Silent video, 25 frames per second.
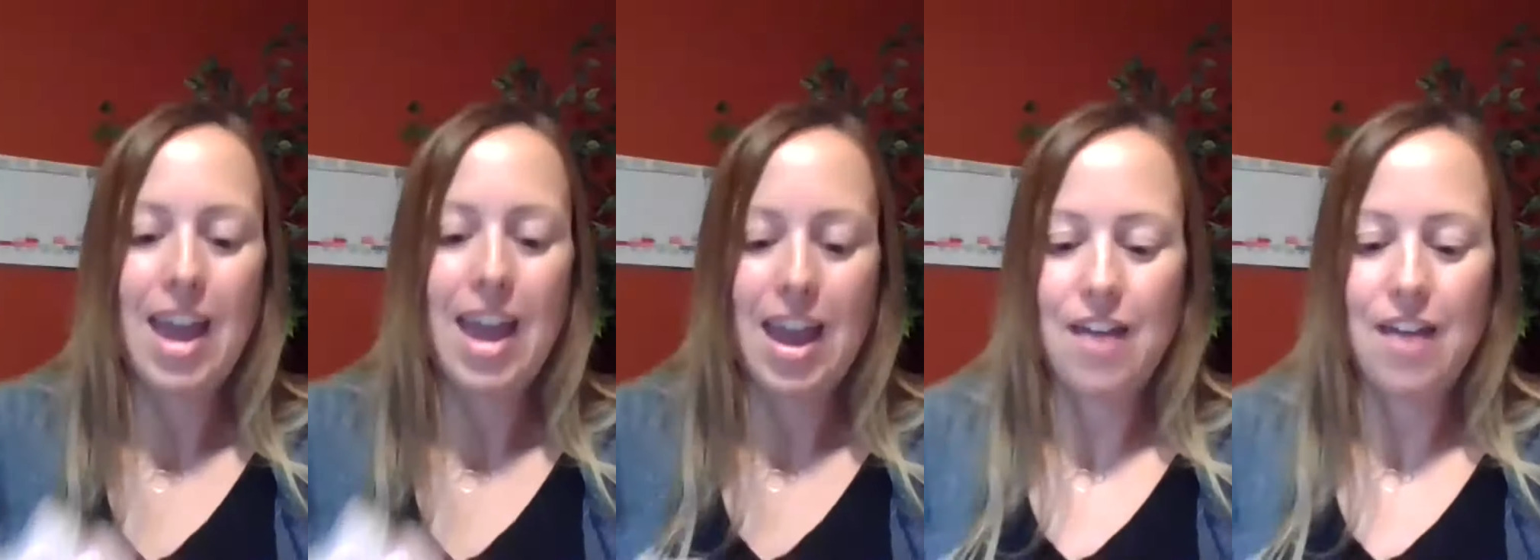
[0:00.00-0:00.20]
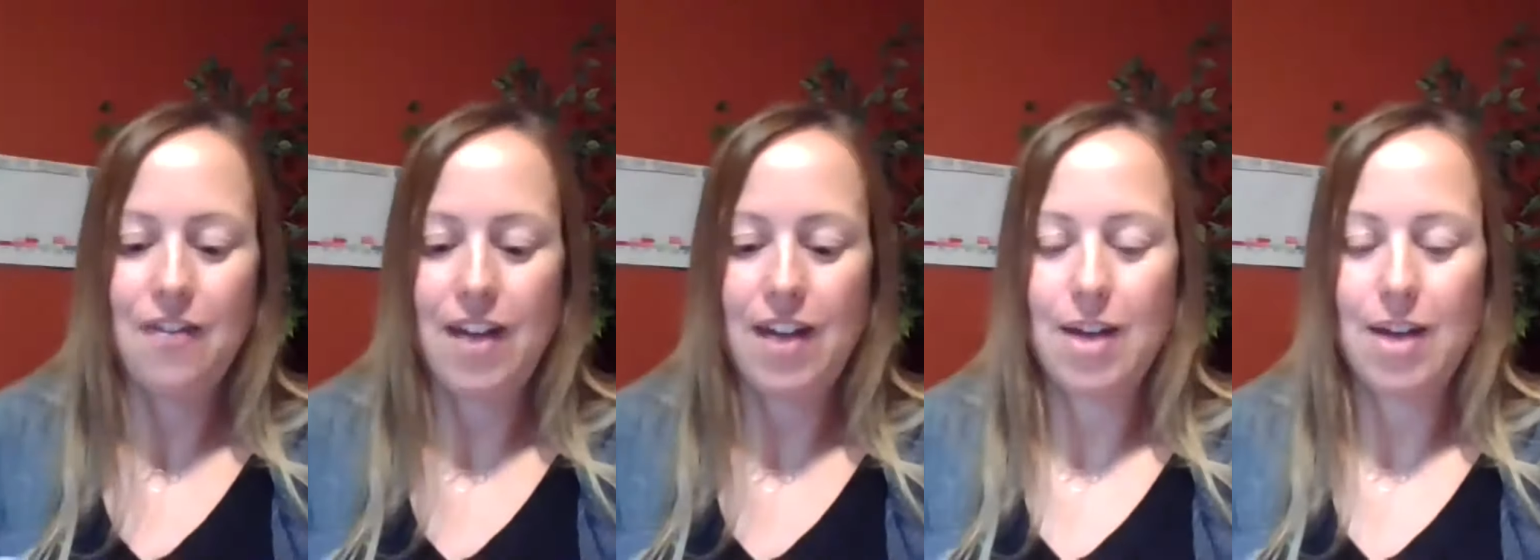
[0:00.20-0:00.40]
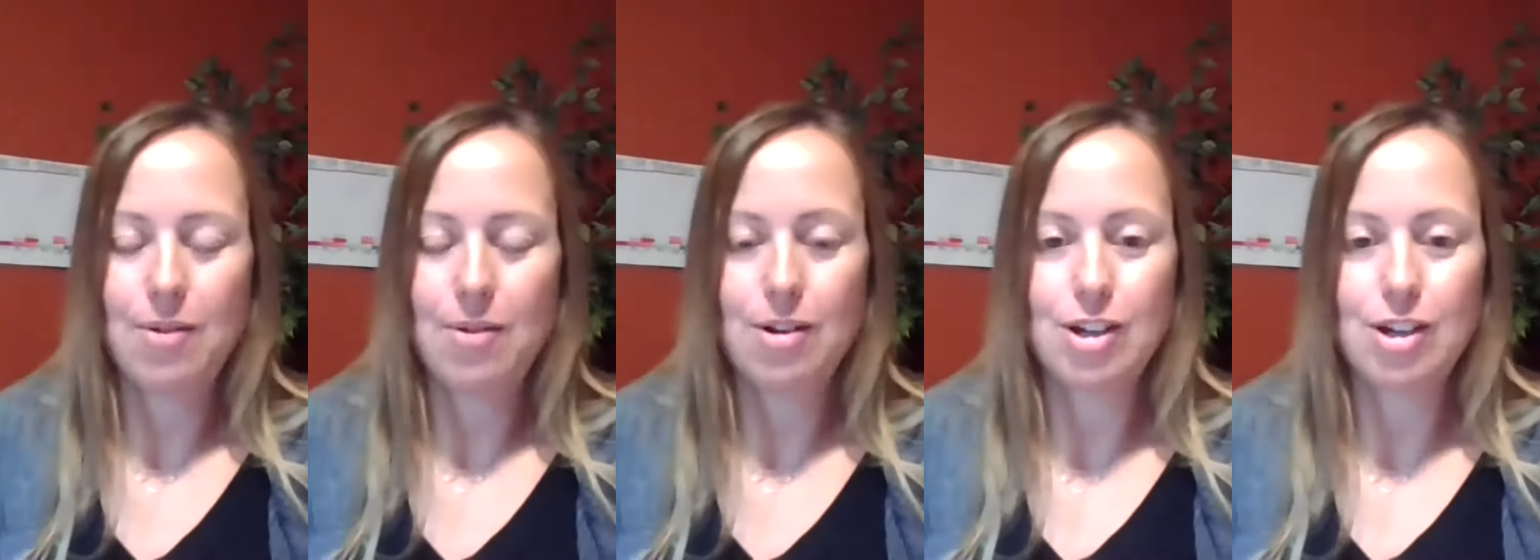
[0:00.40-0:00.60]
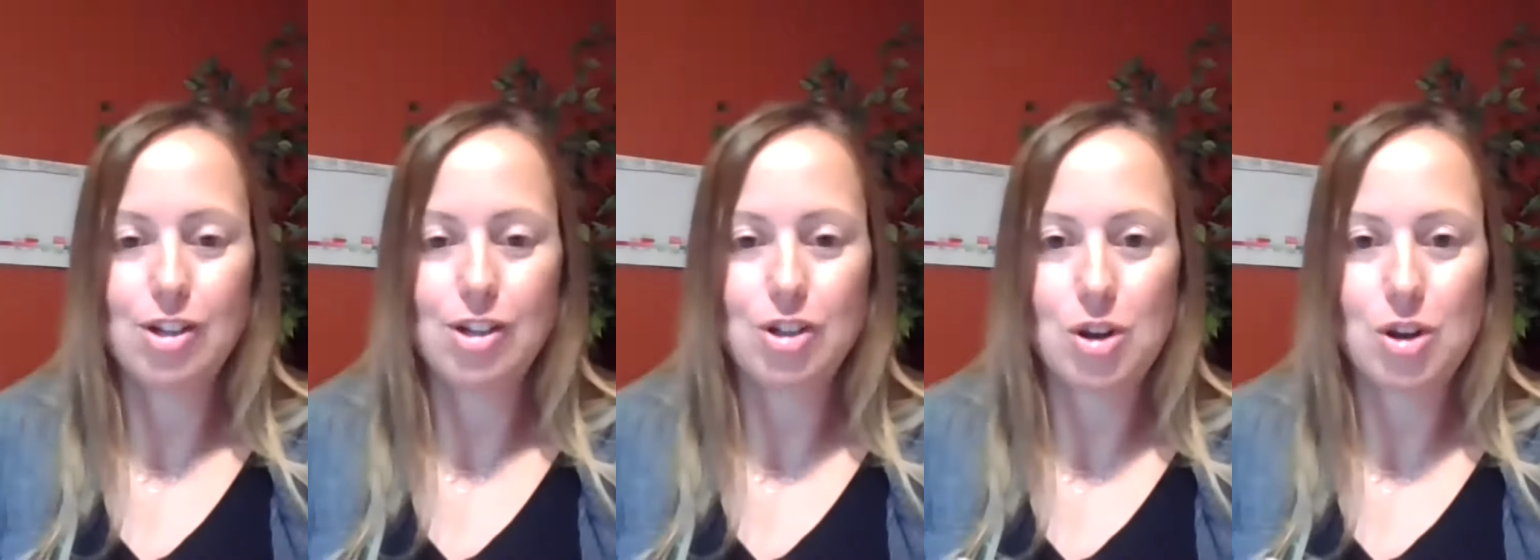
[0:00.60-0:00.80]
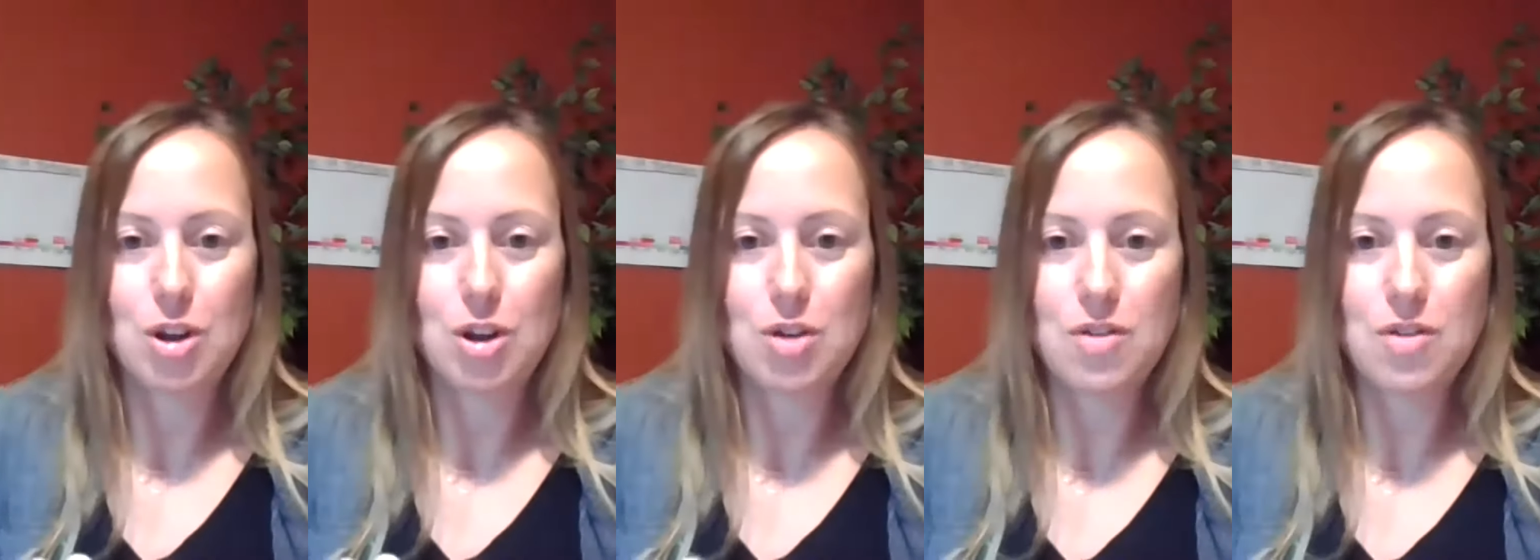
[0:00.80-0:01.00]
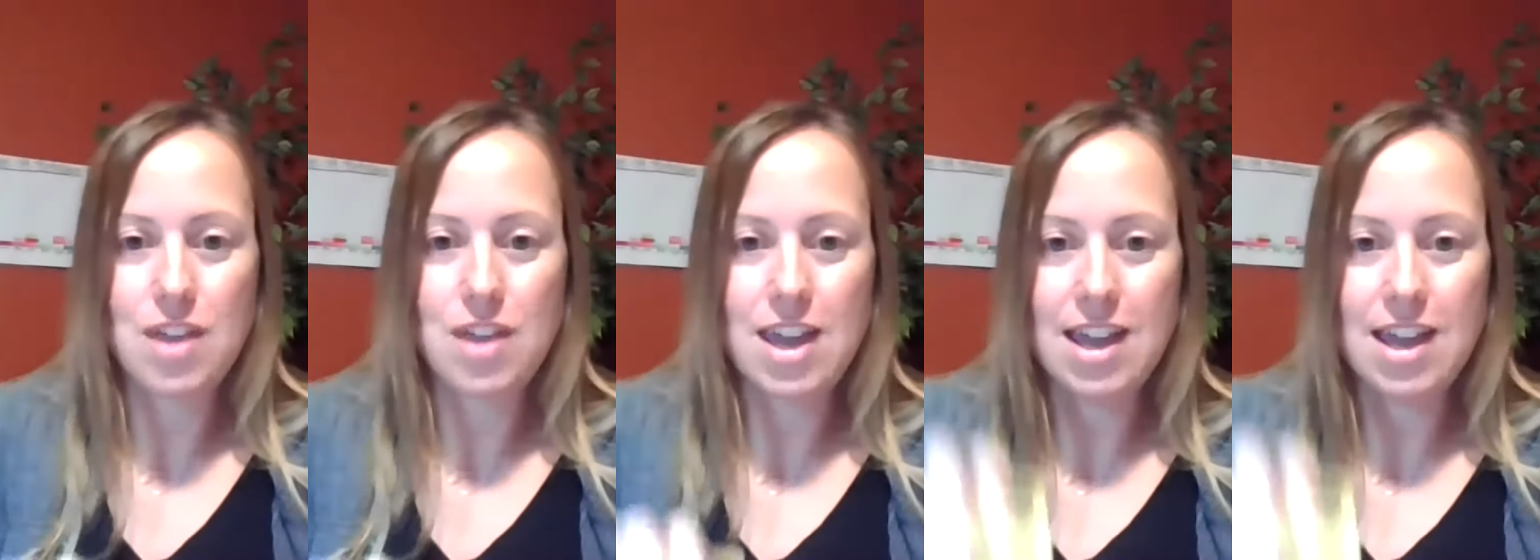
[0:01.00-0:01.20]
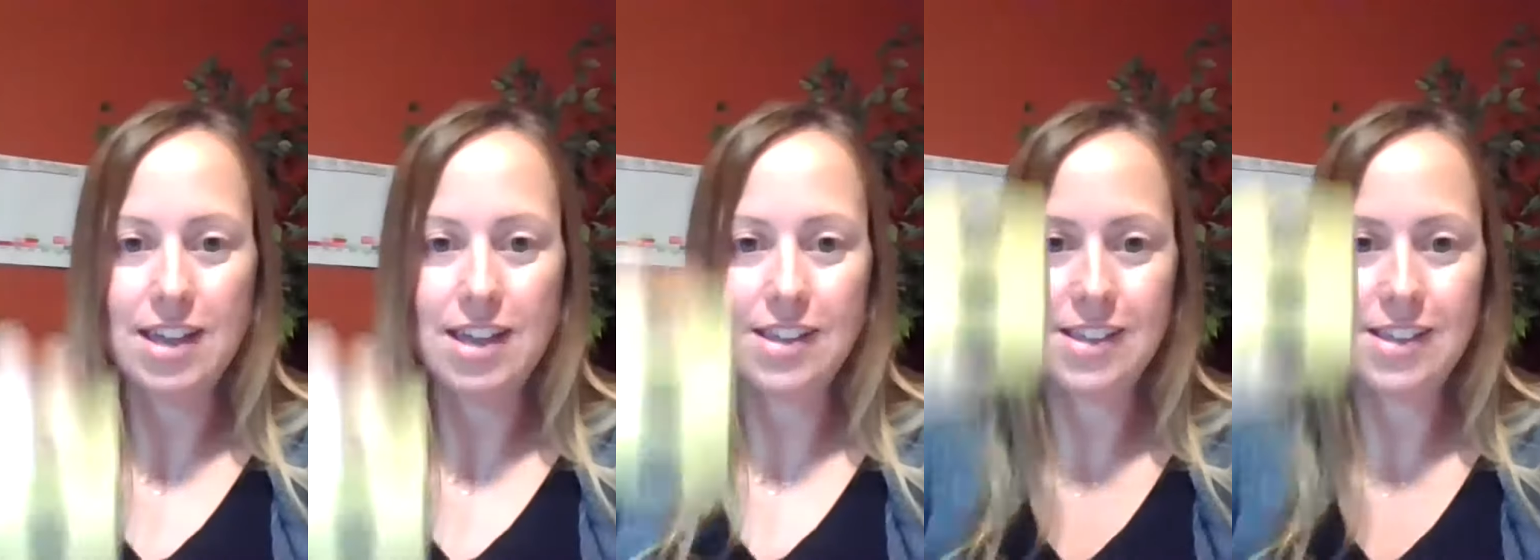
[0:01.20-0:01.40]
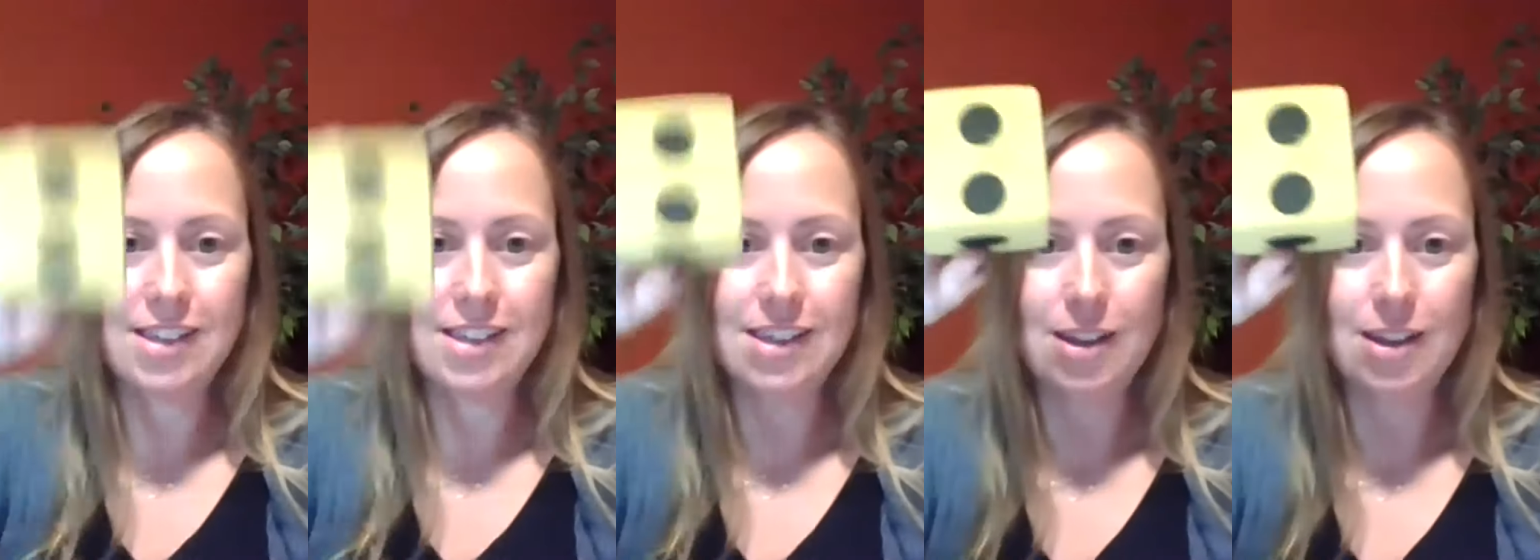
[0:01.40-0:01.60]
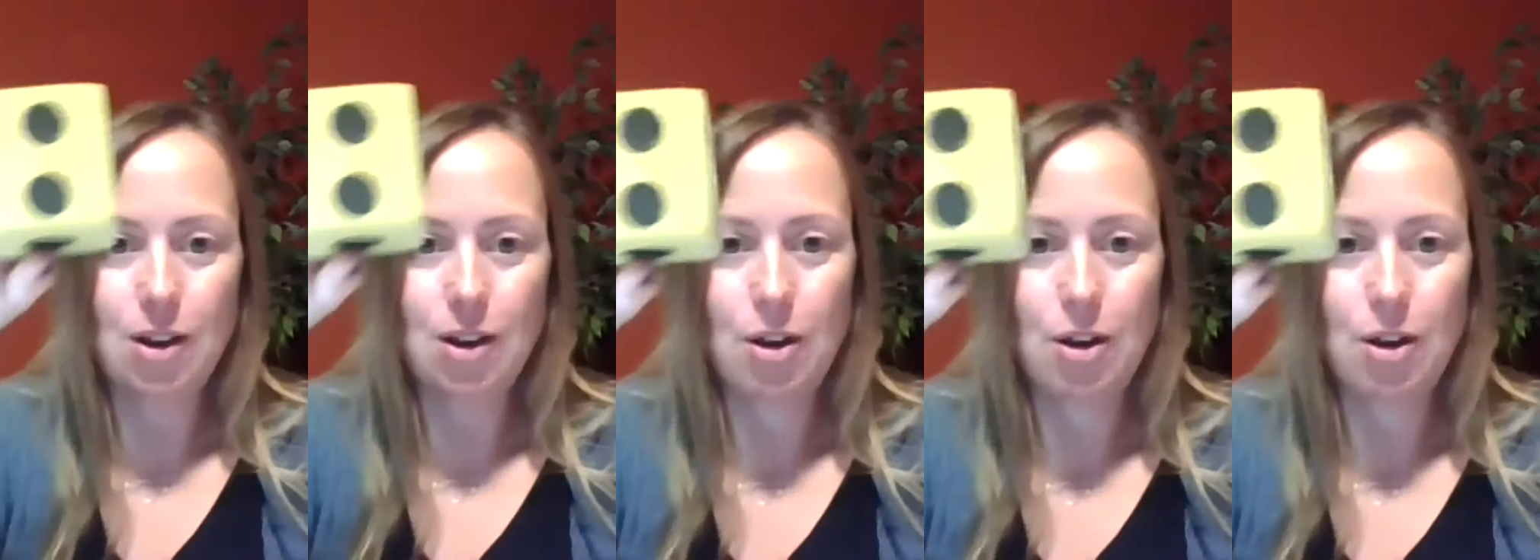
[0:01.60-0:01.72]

If I were to show you this,